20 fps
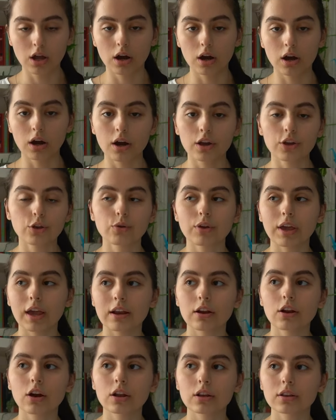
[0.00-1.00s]
Uh, you
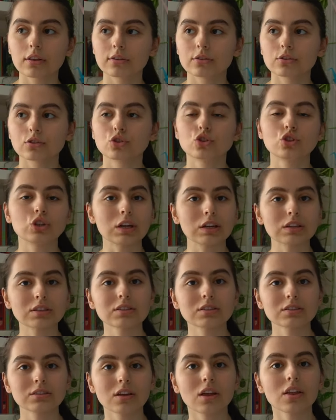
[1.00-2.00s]
cannot
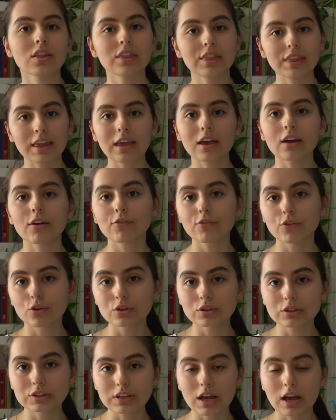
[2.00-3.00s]
just think of
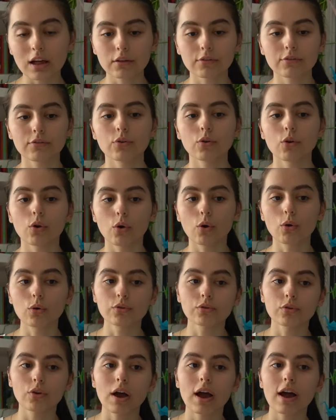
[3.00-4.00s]
yourself, you'll
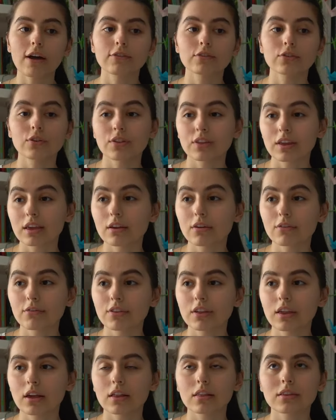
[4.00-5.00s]
also have to think of
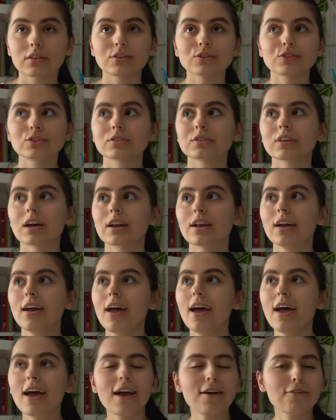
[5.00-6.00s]
the others, and that
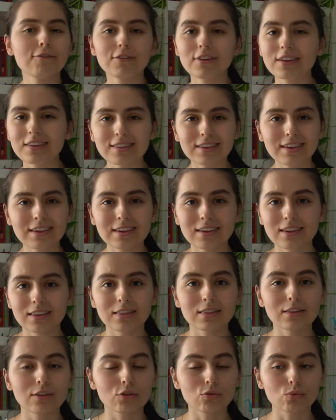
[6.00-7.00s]
everything
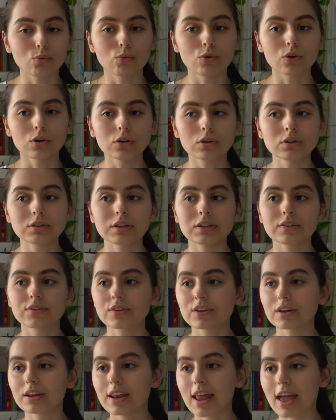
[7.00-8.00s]
in this world is
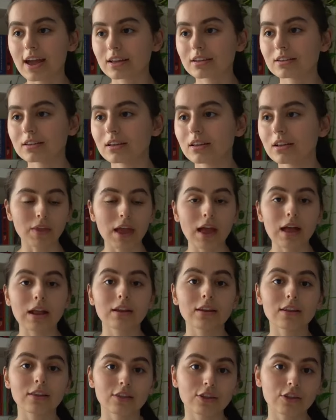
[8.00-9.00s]
connected.
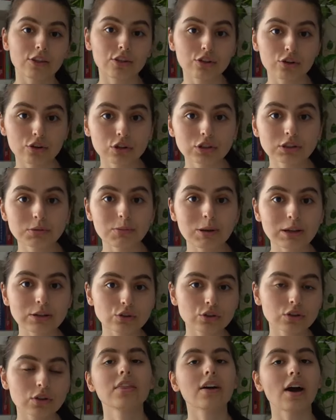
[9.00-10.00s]
And the third
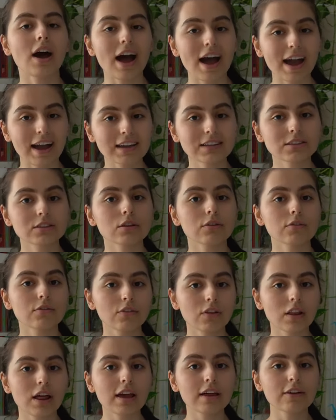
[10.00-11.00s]
dimension, the height of
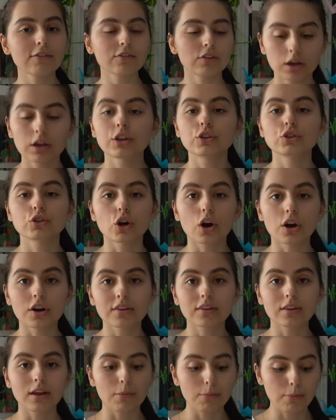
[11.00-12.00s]
life, he
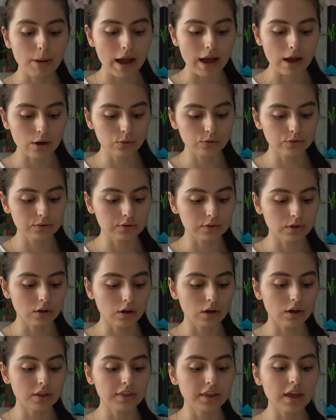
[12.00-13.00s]
talks about
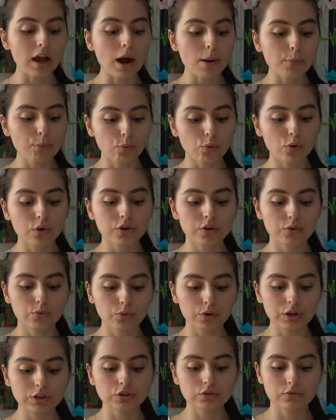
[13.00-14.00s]
uh, the upward
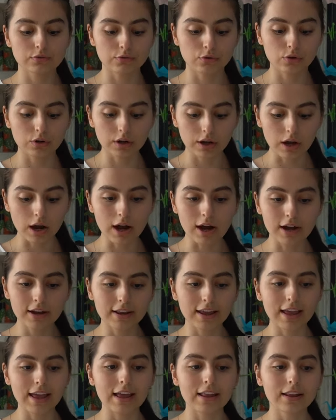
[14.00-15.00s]
reach for
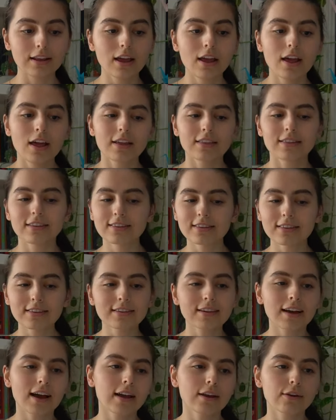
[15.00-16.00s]
God, and this
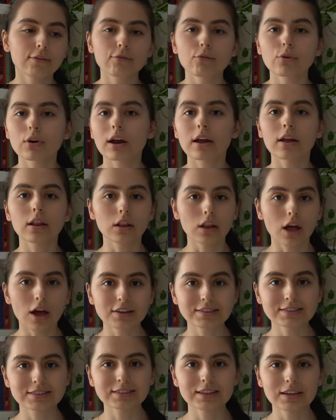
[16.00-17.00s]
is kind of where I
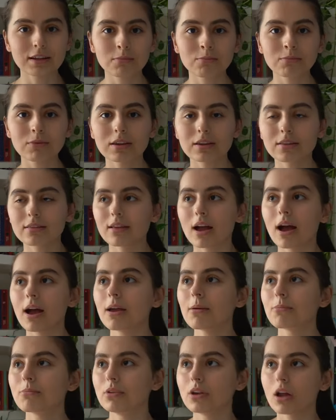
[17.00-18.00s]
lost him, because I
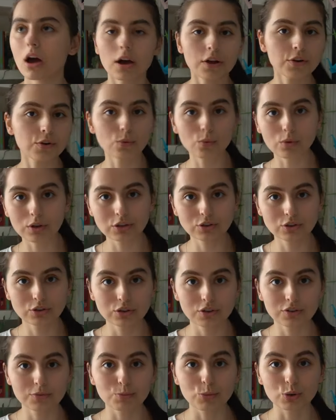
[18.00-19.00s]
am not a
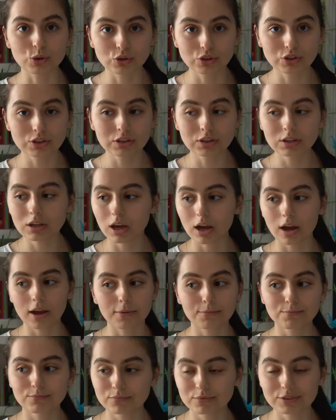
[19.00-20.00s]
religious person.
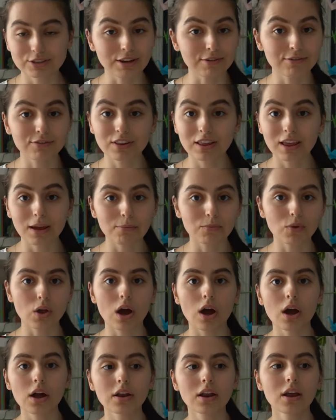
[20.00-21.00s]
I definitely am
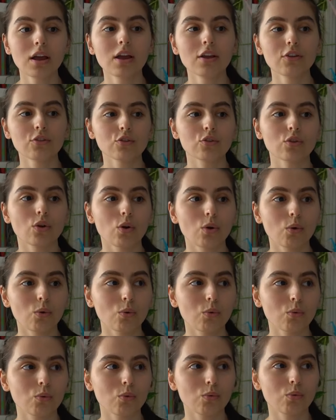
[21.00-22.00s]
not.
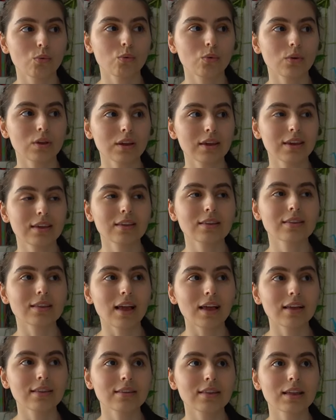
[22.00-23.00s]
So he
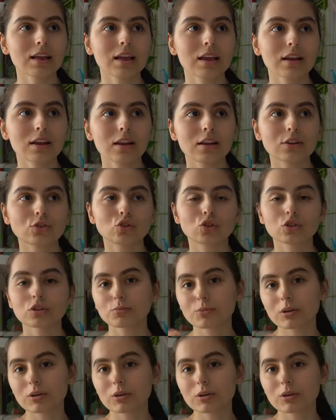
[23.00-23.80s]
says that just